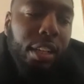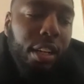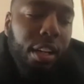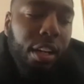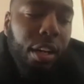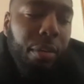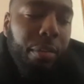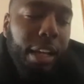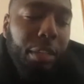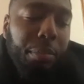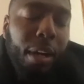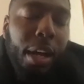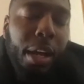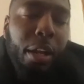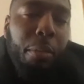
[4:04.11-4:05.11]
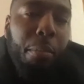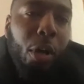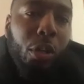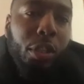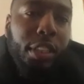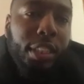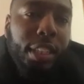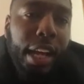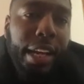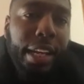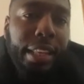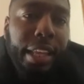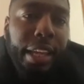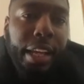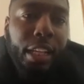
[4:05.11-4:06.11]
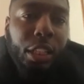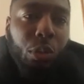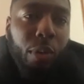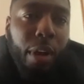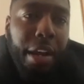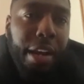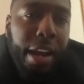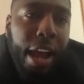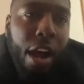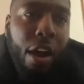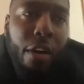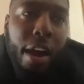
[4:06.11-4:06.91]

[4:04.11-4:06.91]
That's probably the most exciting thing as of right now.